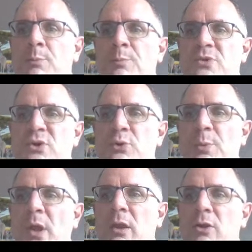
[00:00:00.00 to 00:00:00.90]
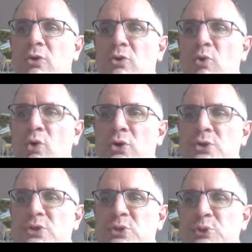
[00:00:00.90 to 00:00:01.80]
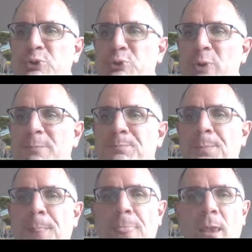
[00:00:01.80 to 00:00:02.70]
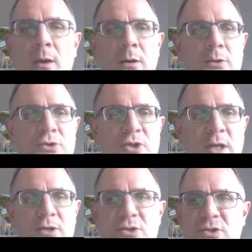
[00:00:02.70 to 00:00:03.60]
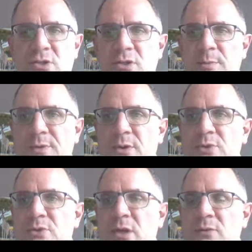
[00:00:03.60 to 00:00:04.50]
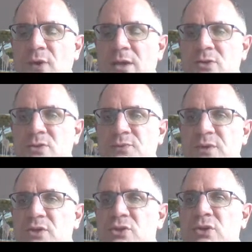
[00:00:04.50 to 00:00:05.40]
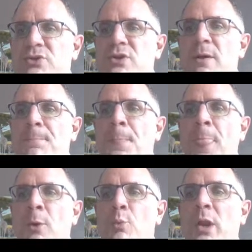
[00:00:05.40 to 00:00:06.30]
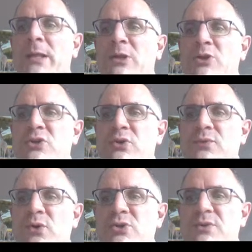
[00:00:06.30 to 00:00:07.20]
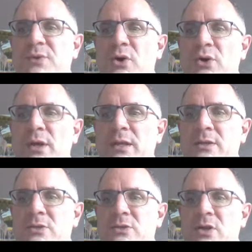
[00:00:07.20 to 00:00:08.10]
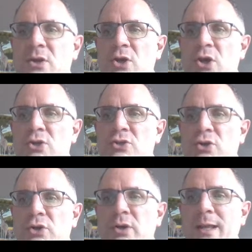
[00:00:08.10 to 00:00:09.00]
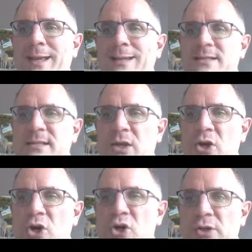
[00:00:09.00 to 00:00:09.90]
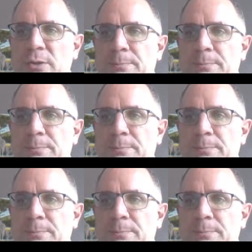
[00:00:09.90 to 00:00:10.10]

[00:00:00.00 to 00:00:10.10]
So in order to change some of those advanced features, what I need to do first of all is turn editing on.